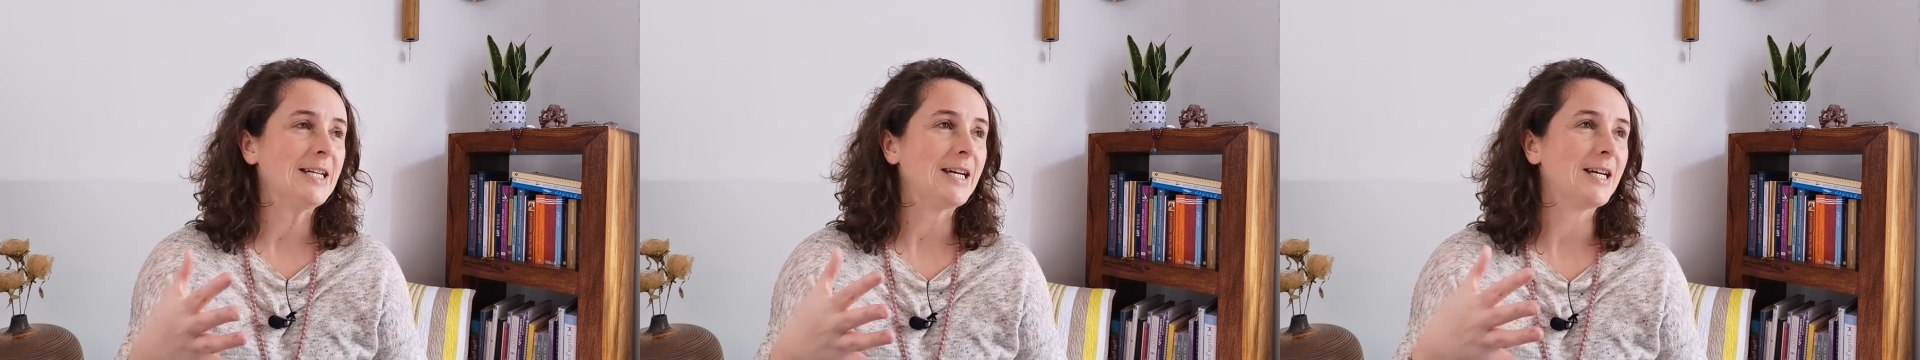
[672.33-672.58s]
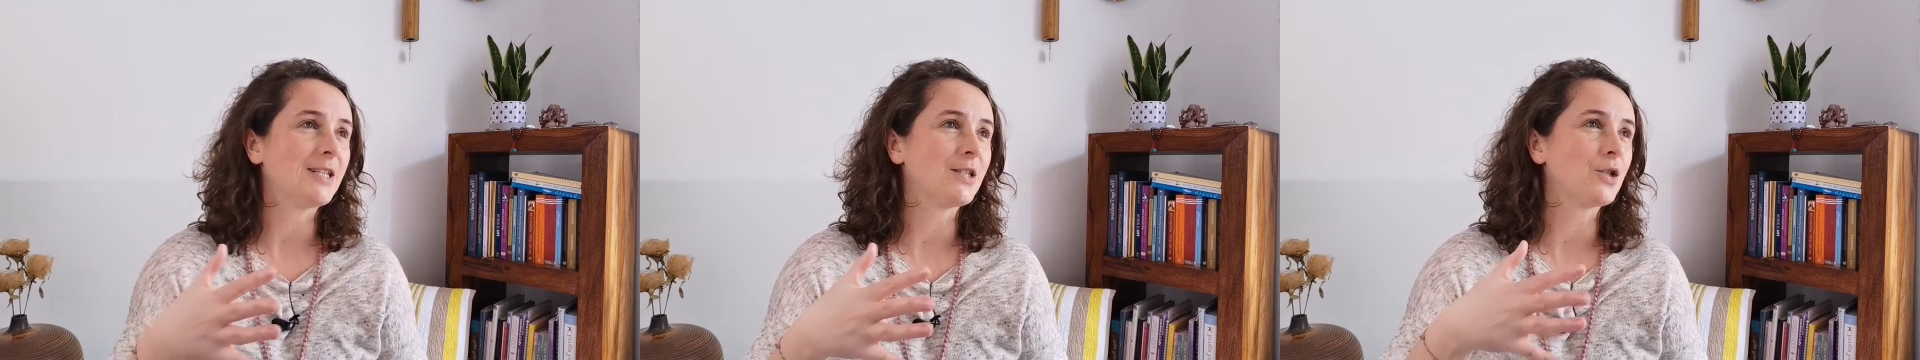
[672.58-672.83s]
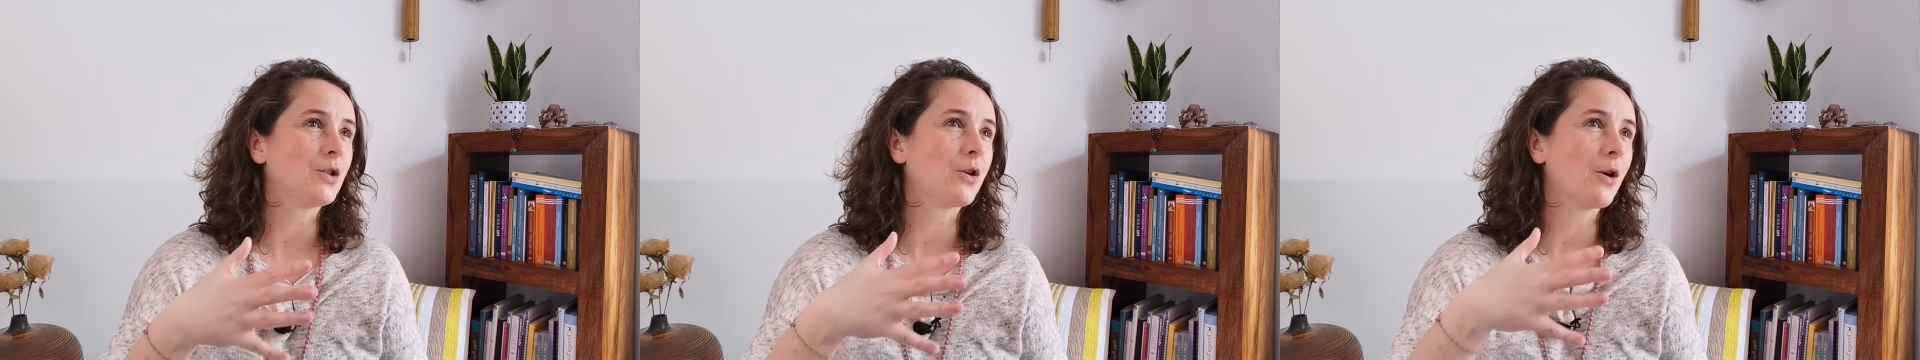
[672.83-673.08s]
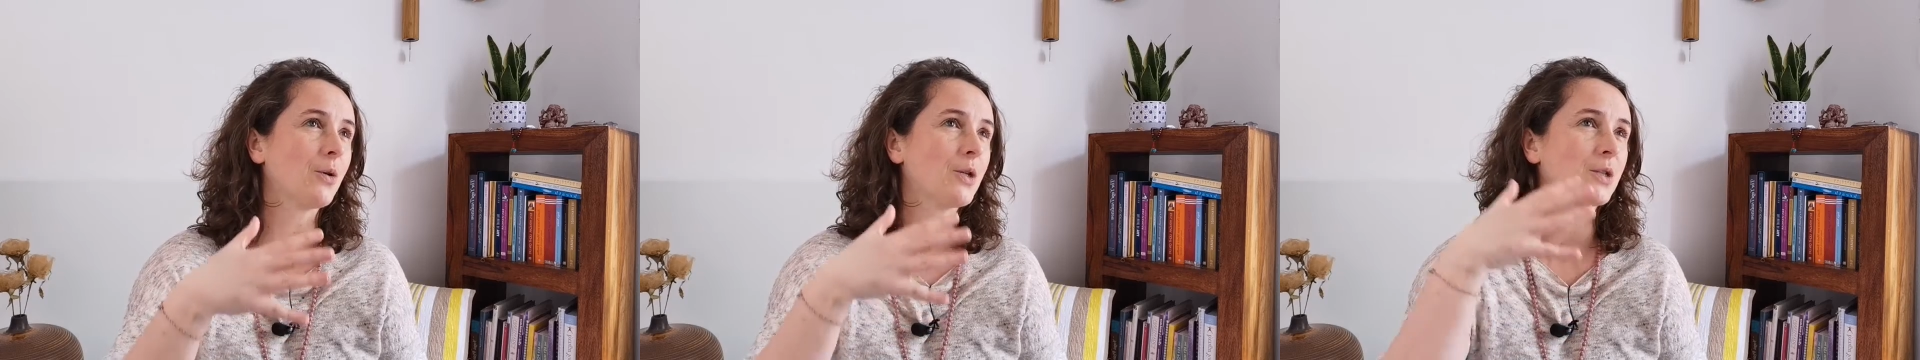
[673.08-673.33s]
and
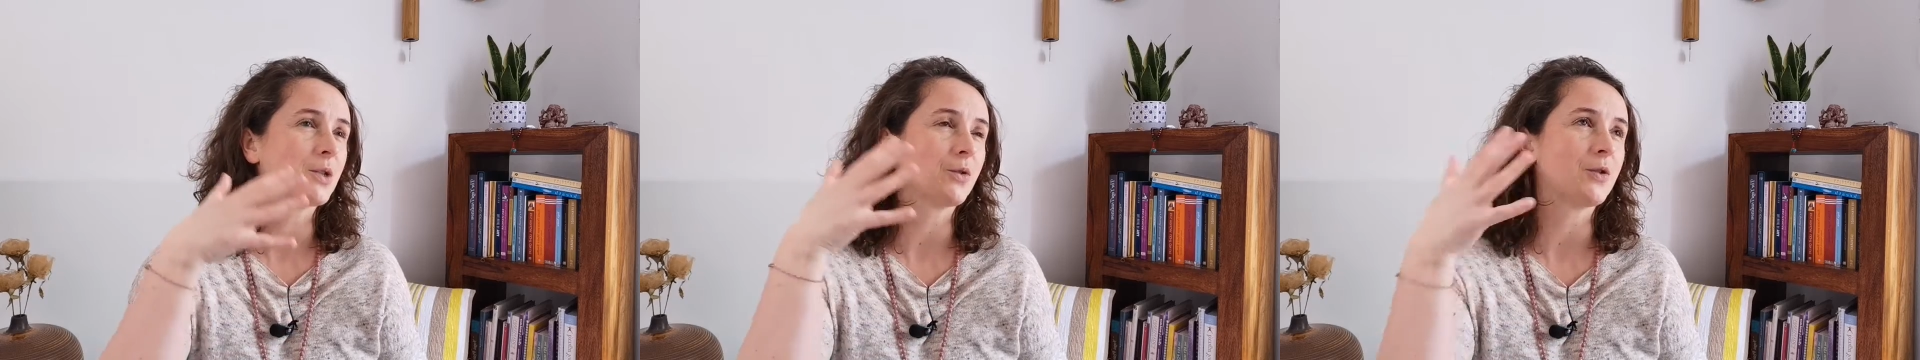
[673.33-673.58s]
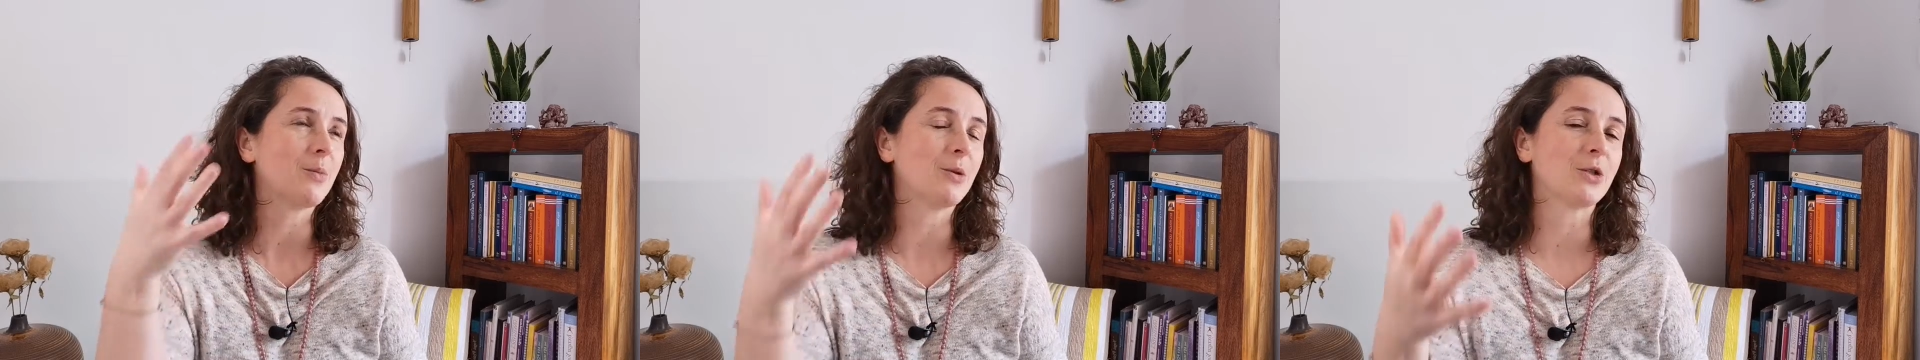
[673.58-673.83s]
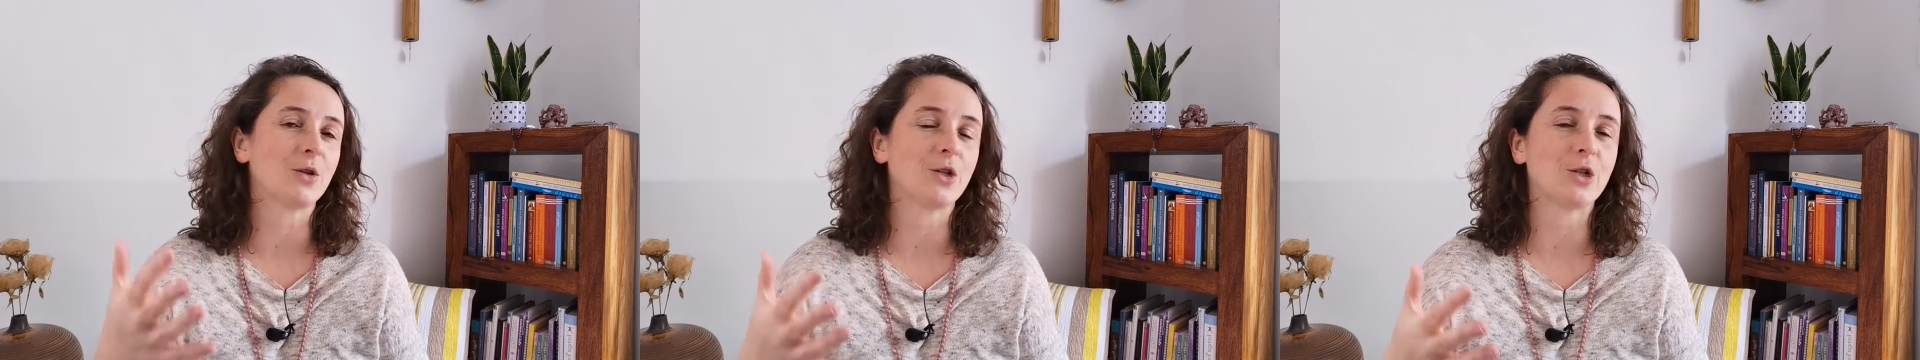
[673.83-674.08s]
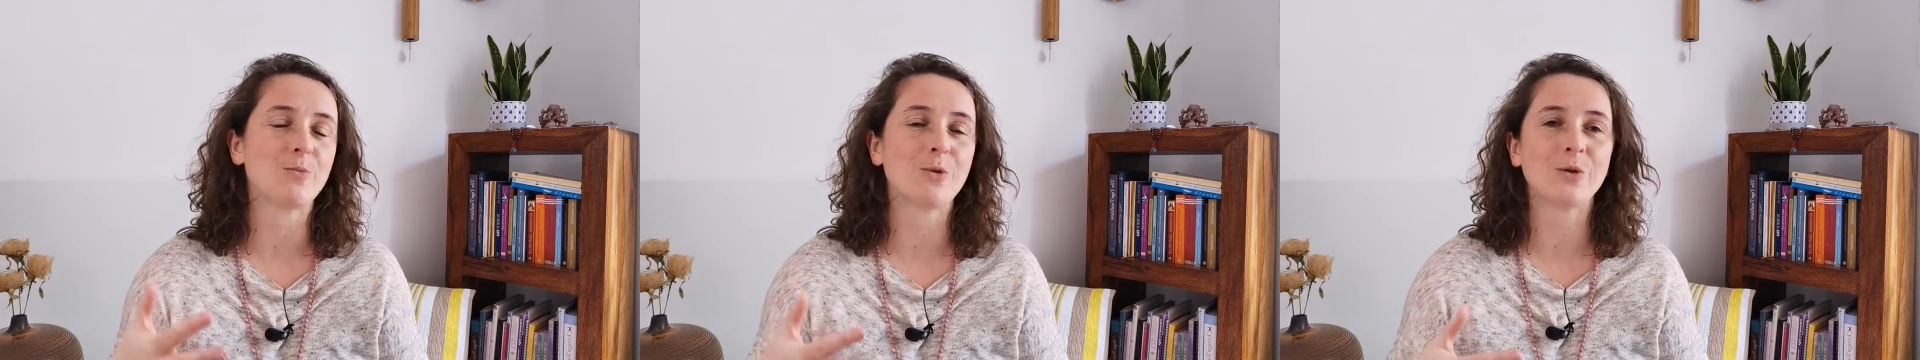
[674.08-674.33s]
go into sort of
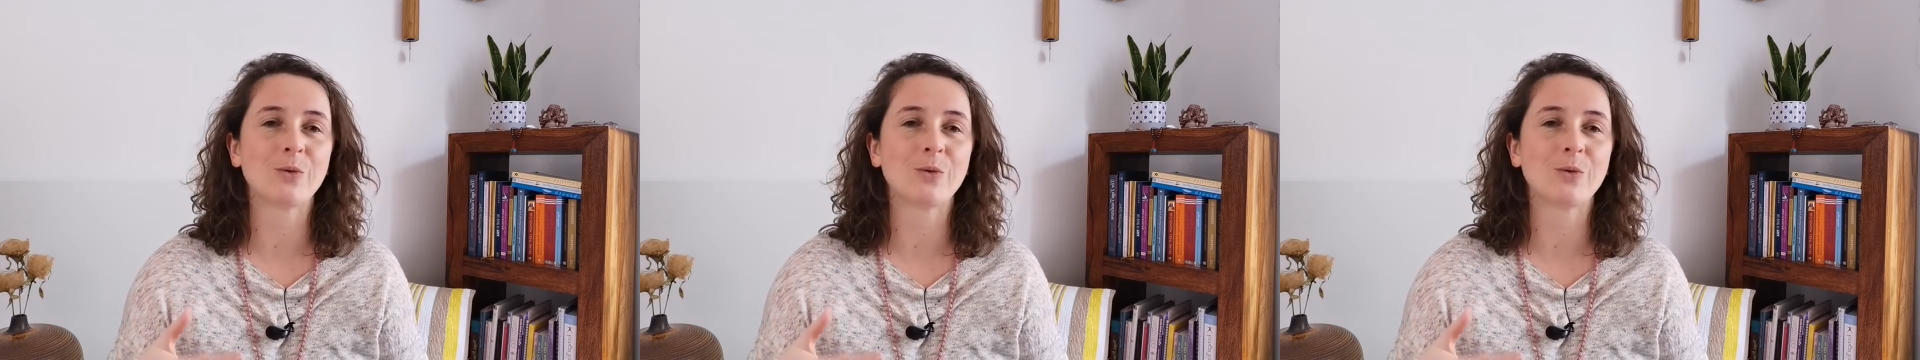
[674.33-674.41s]
demonstration mode.